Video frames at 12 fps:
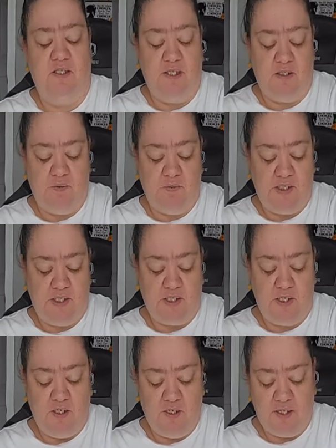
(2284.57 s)
That's what it's
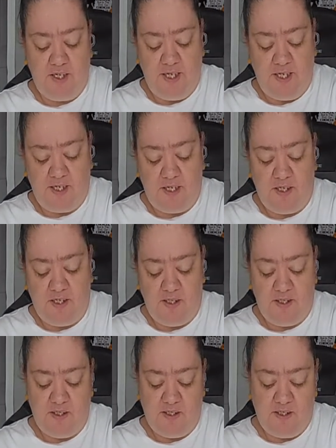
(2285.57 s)
going to look like.
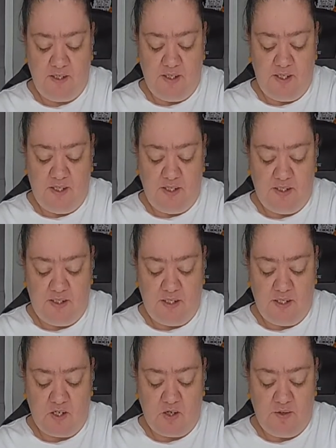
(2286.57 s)
It's
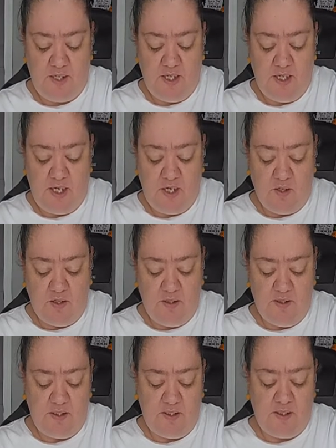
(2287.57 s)
Karina Hiddle
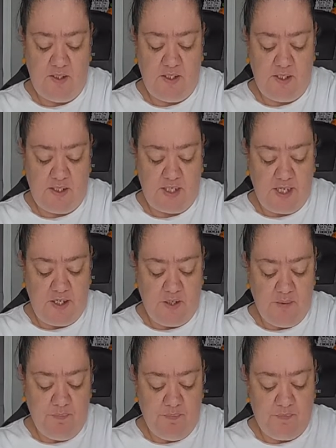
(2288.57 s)
is the designer.